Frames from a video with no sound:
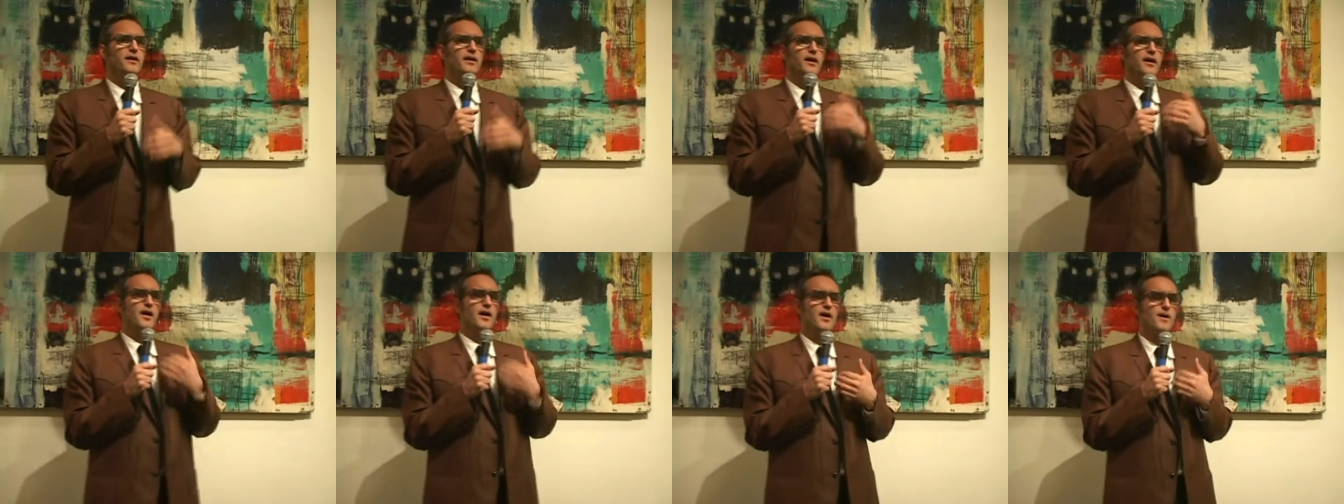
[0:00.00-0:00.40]

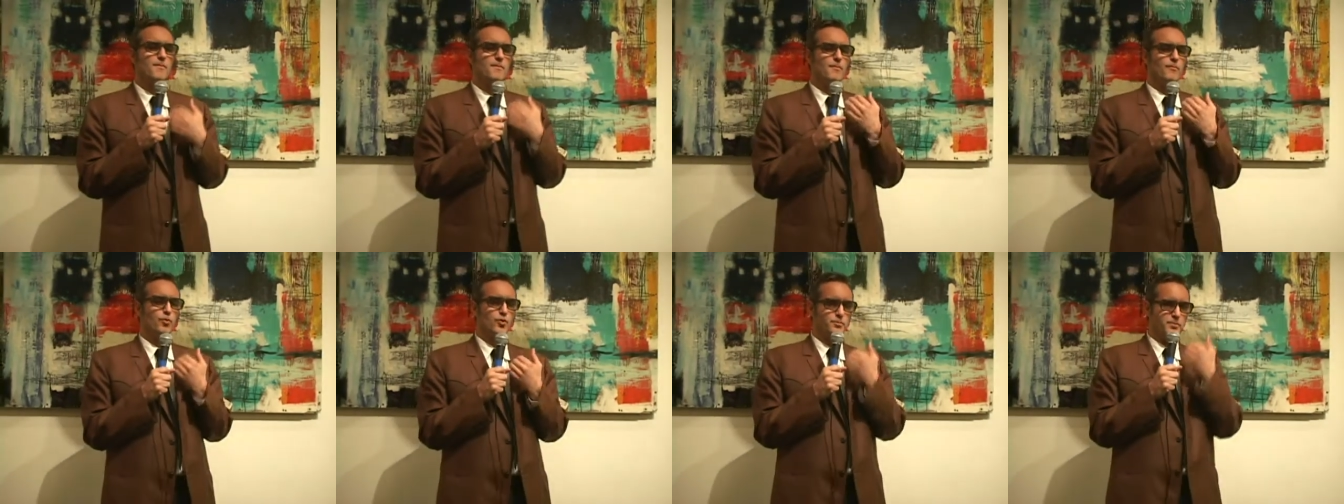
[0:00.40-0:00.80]

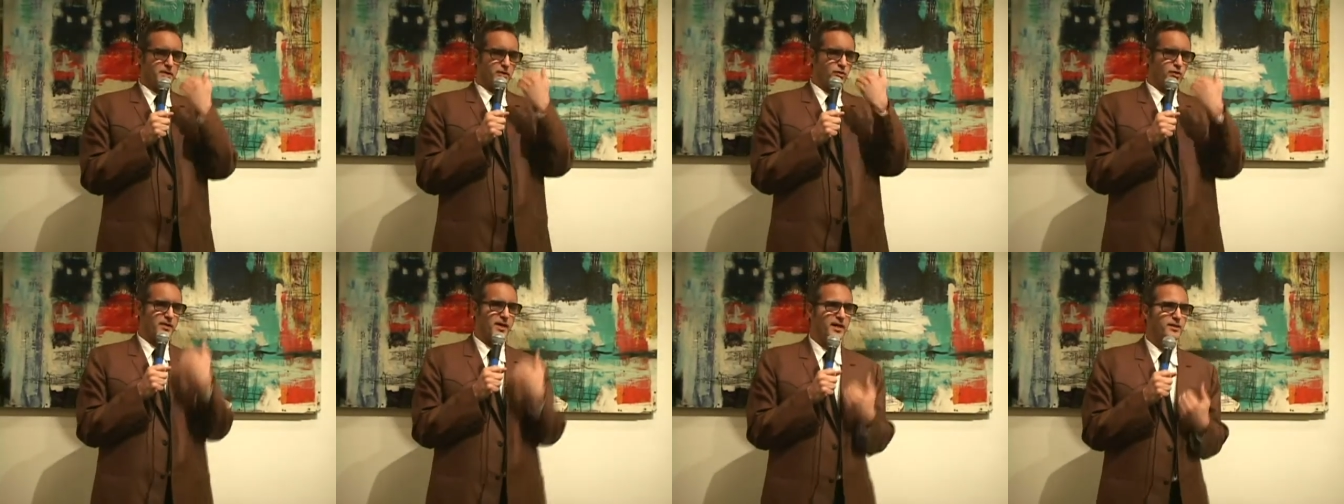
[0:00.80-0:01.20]

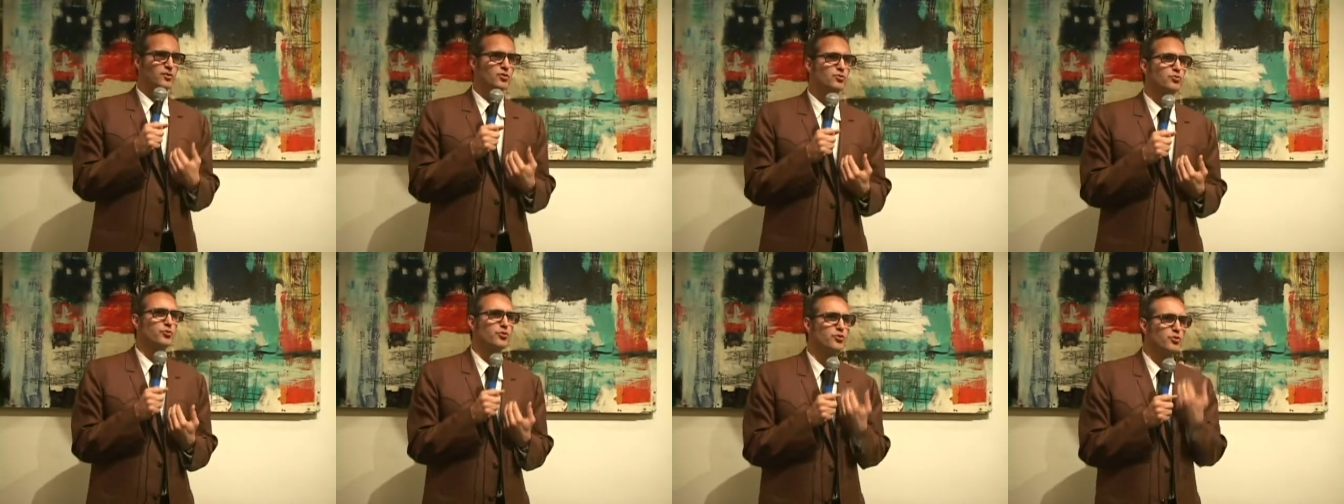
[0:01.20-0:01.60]

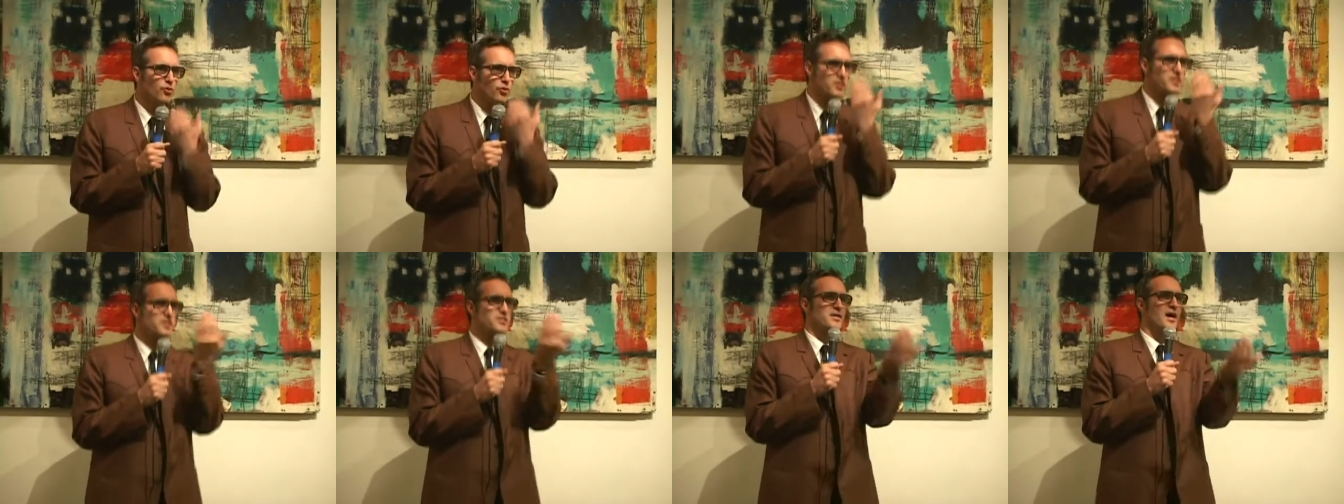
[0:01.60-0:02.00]
connected to your
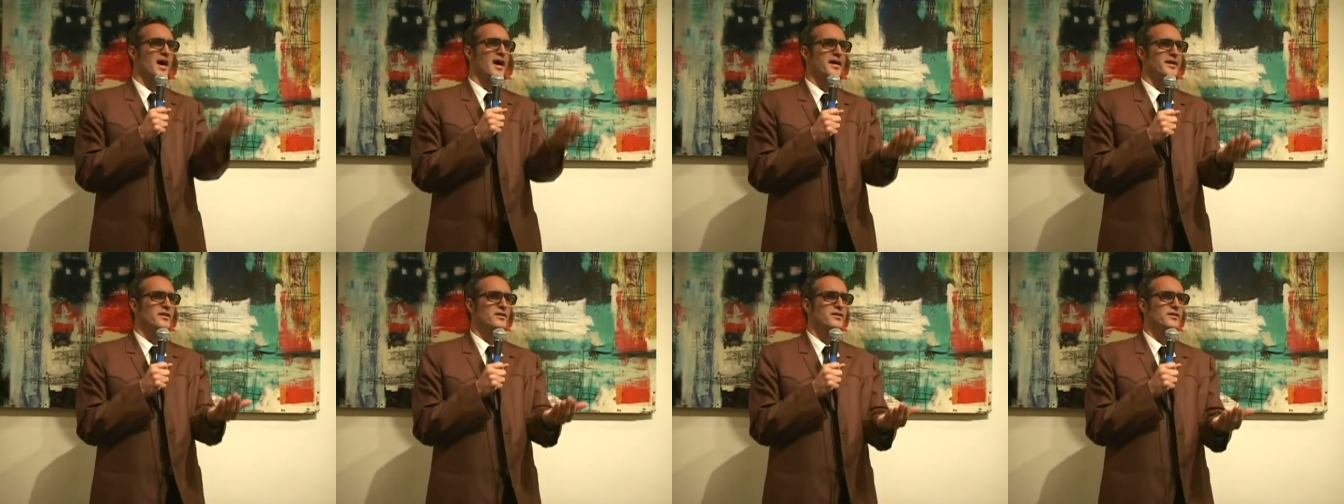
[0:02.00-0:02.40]

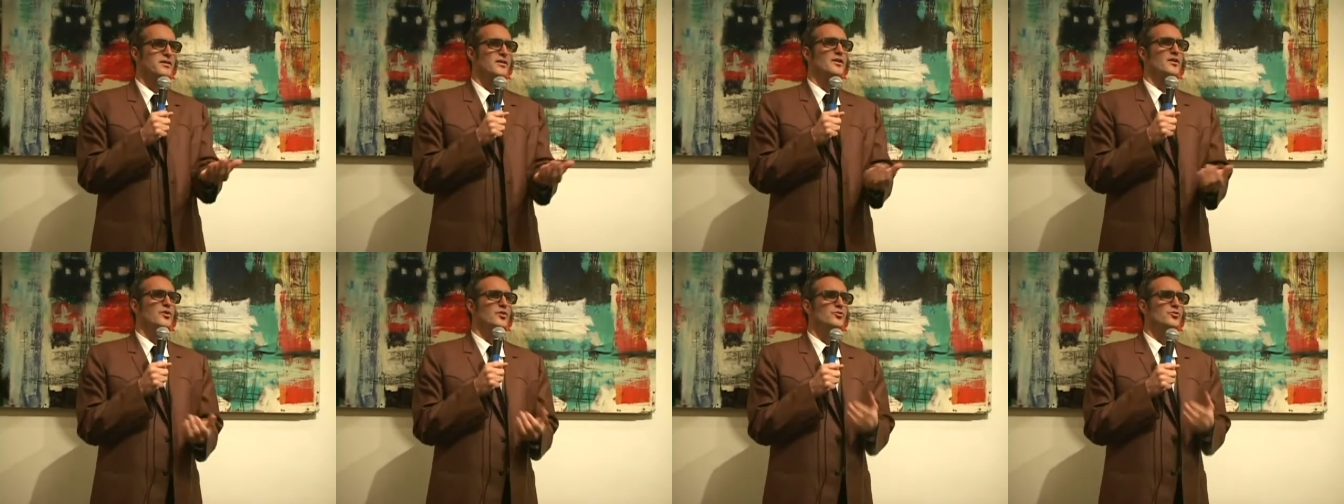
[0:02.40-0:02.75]
desire